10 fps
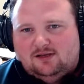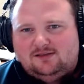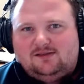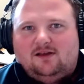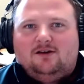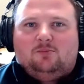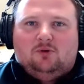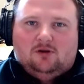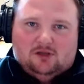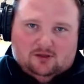setting up
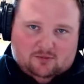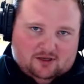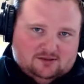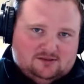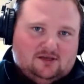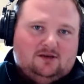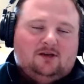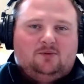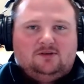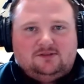your email, setting
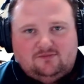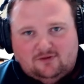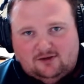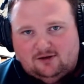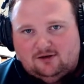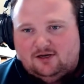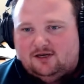up your sphere,